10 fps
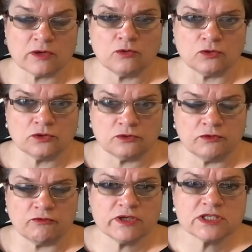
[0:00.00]
record of
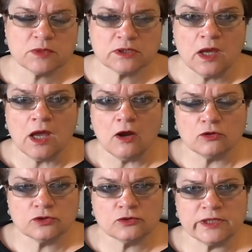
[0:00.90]
investment,
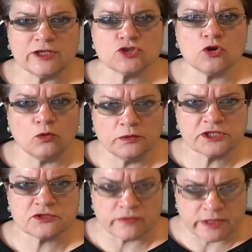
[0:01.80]
although there's
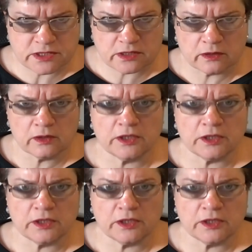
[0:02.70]
always risk,